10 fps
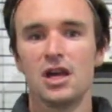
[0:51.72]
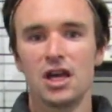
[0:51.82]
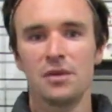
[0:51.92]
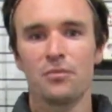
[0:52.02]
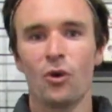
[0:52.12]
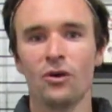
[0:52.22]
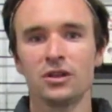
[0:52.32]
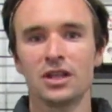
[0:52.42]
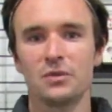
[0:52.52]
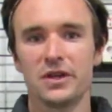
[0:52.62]

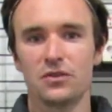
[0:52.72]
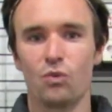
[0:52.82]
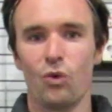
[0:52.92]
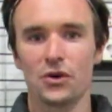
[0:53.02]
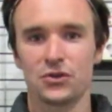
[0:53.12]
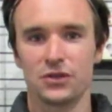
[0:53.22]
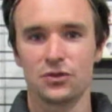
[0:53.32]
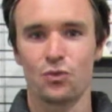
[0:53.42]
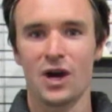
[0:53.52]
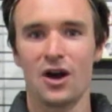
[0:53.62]
Importantly, with water as
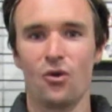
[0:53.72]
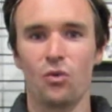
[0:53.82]
well,